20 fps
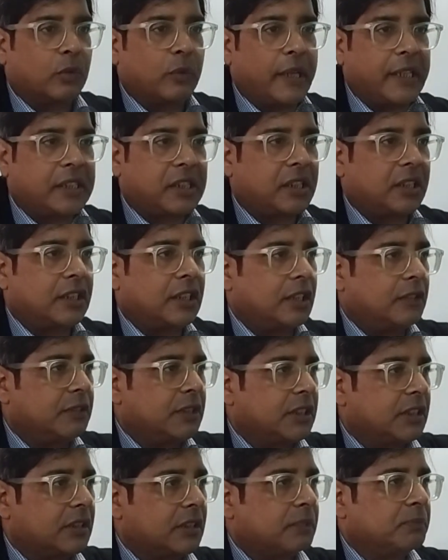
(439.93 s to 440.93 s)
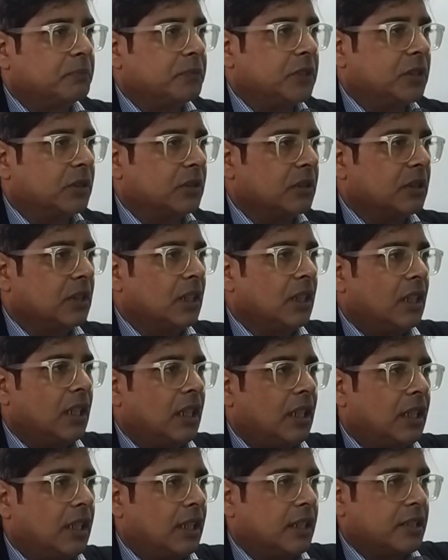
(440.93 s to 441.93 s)
questionnaire, with
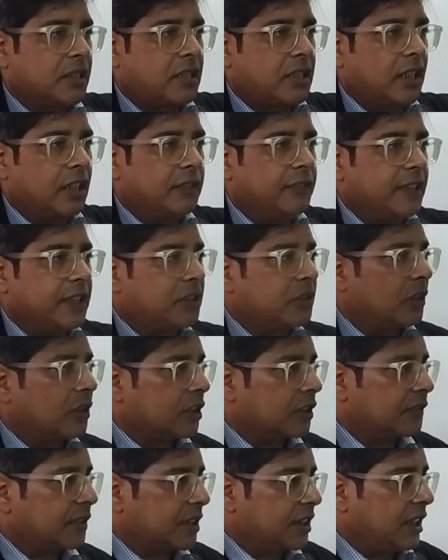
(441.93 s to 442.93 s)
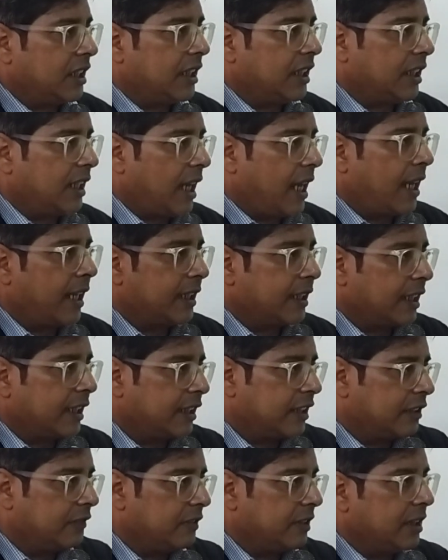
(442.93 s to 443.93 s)
a survey sort of a thing in hand,
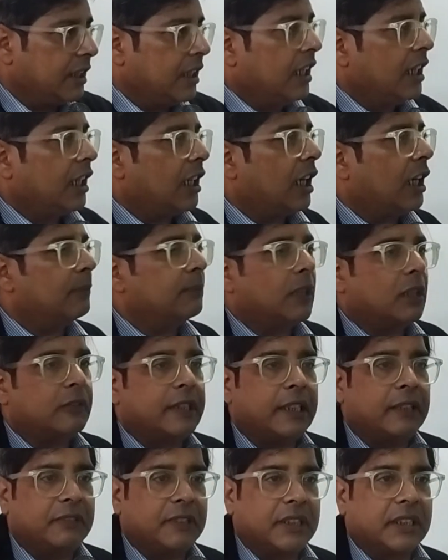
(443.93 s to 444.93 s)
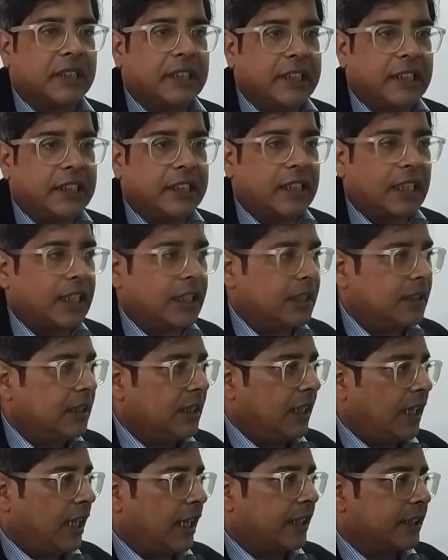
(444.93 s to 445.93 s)
and then we come away with the data,
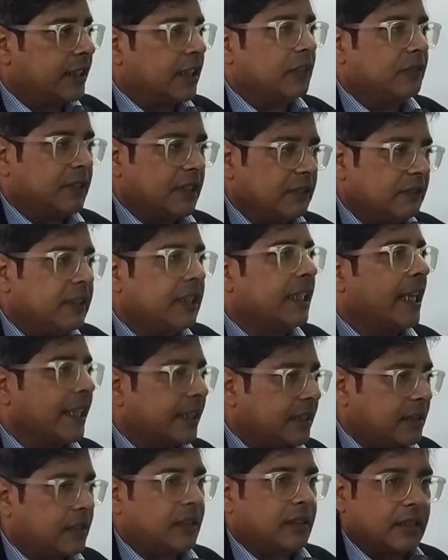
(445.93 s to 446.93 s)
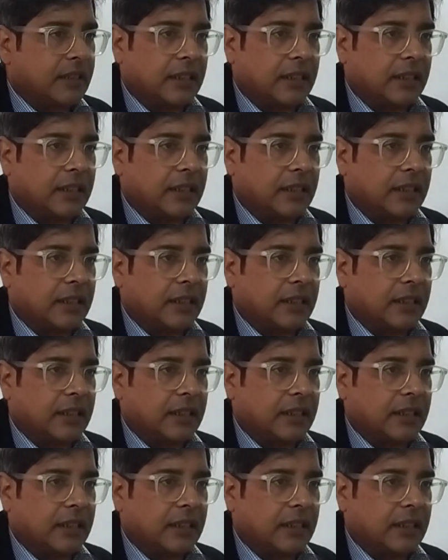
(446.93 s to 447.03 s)
and then we get